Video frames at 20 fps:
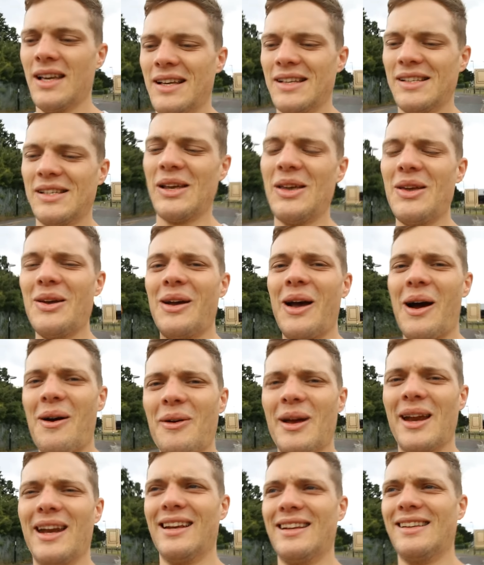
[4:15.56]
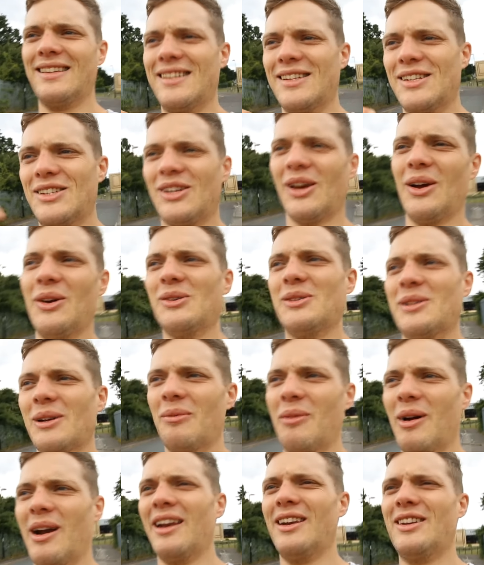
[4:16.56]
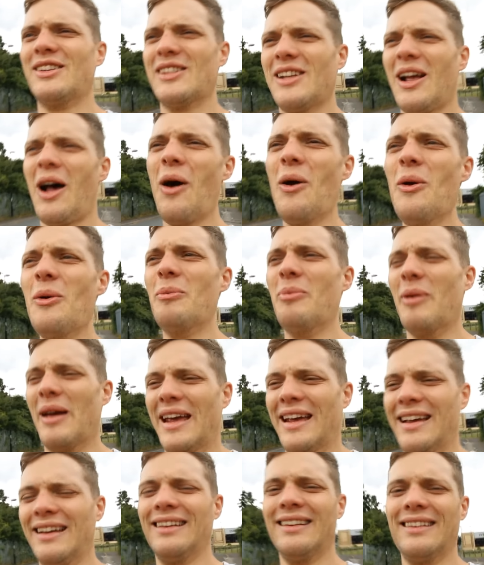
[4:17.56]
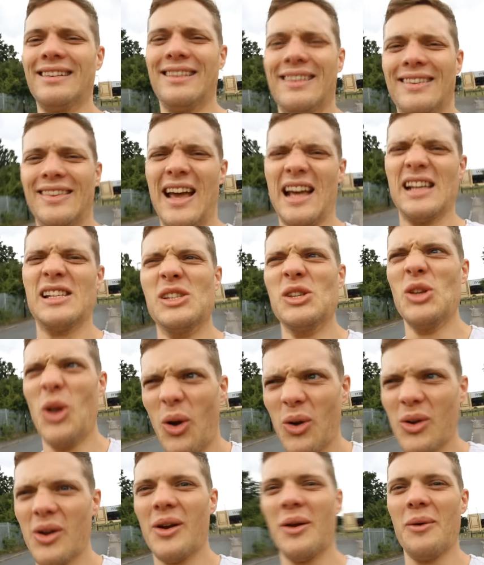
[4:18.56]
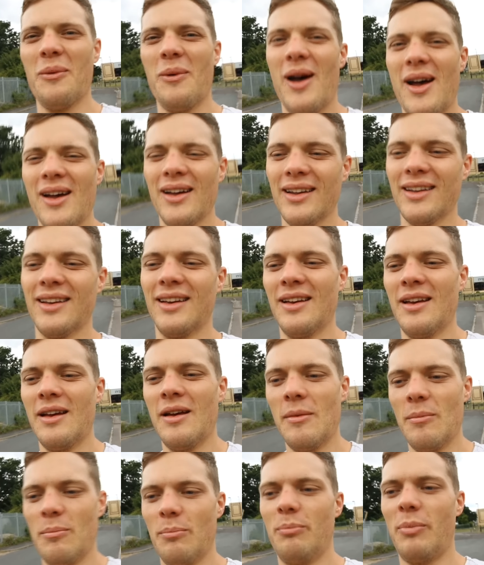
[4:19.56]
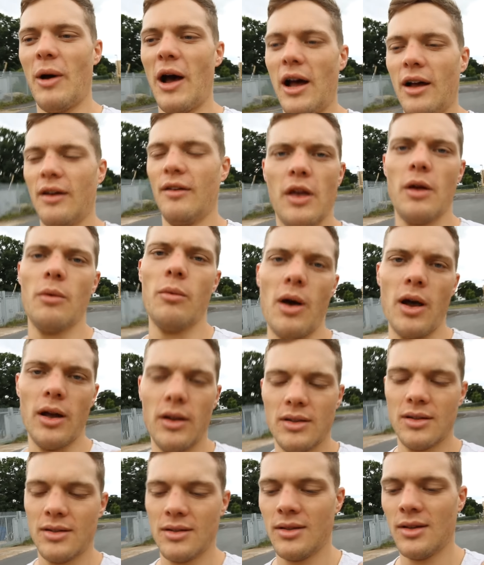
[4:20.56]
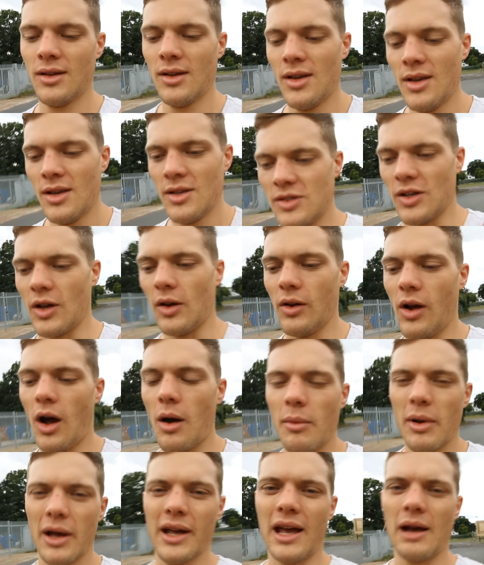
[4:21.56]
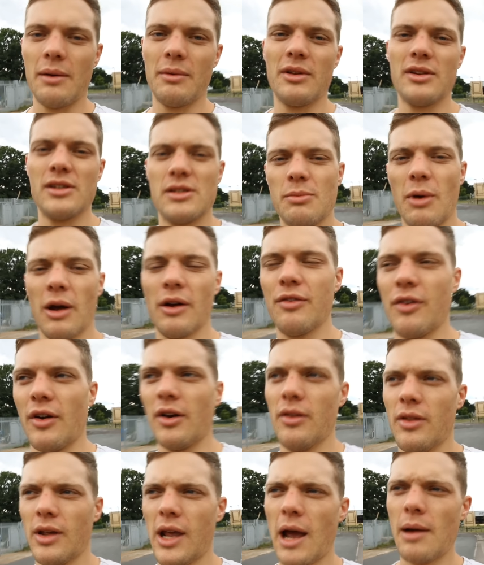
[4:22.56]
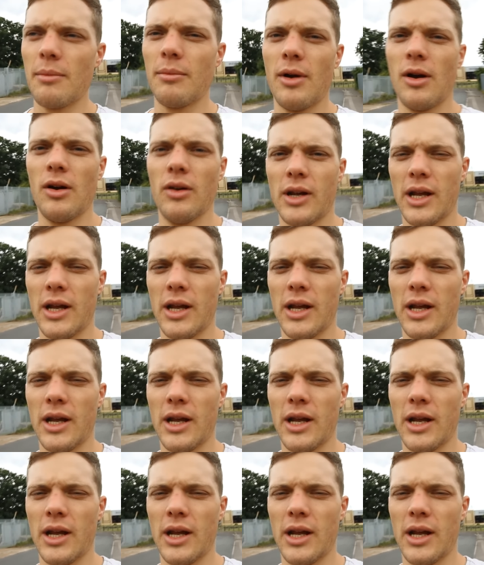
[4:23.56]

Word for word: So you go in to show someone and just hoping that it's not going to work, but it worked. So can't work out whether it's microphone or the camera,